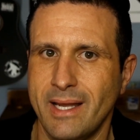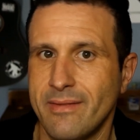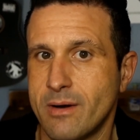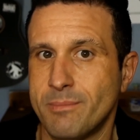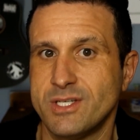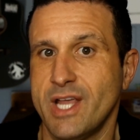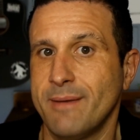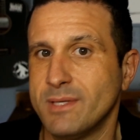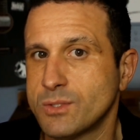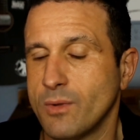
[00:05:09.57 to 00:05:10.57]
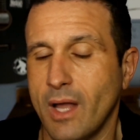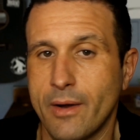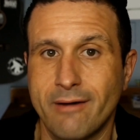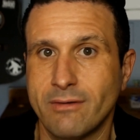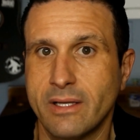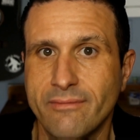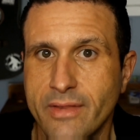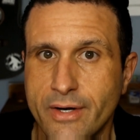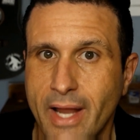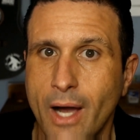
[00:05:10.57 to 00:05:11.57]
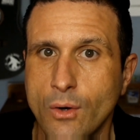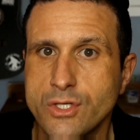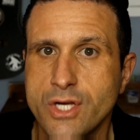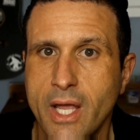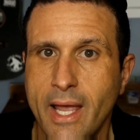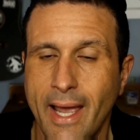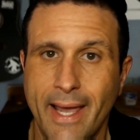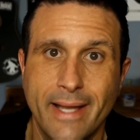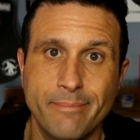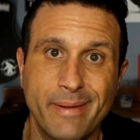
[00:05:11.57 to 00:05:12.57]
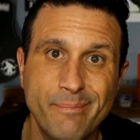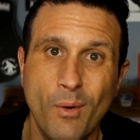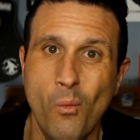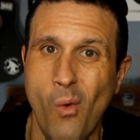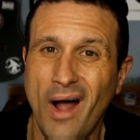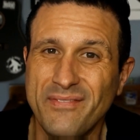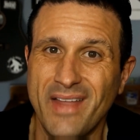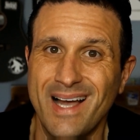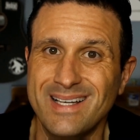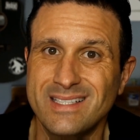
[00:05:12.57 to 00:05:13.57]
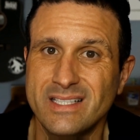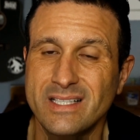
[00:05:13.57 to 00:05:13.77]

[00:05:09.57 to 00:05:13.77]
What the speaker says: in their pajamas without ever leaving their couch. And people want that.